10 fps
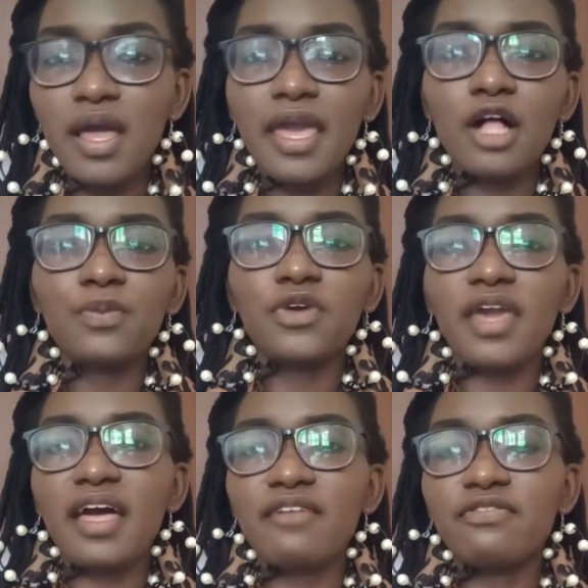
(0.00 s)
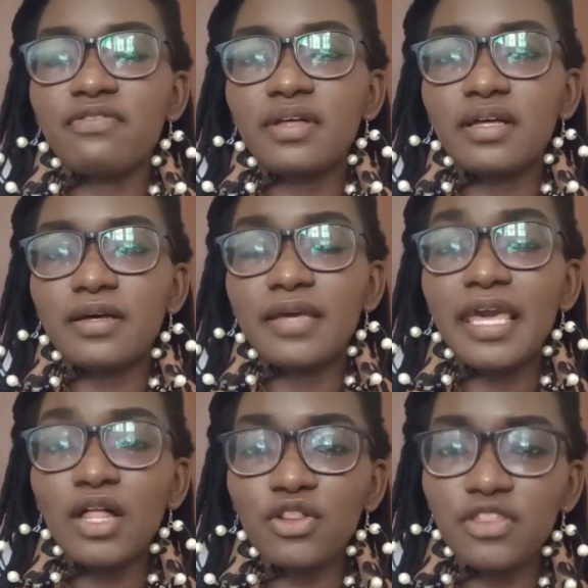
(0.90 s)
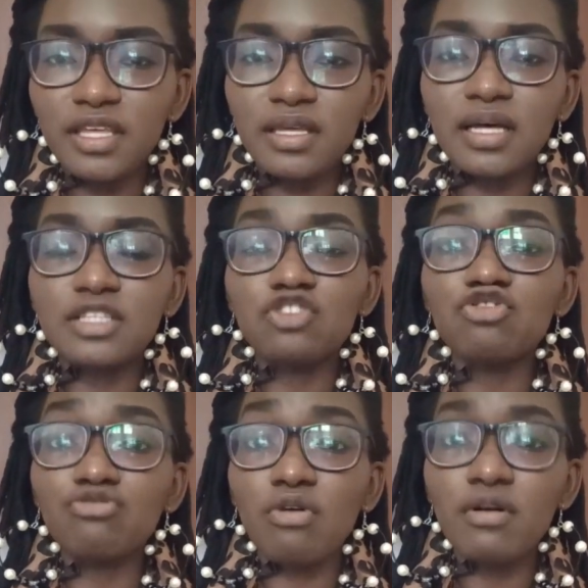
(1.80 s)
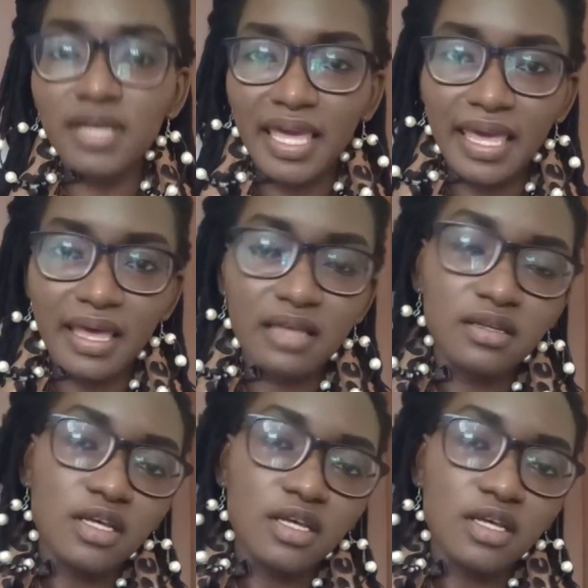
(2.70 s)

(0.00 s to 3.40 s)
help your hair have healthy and strong hair.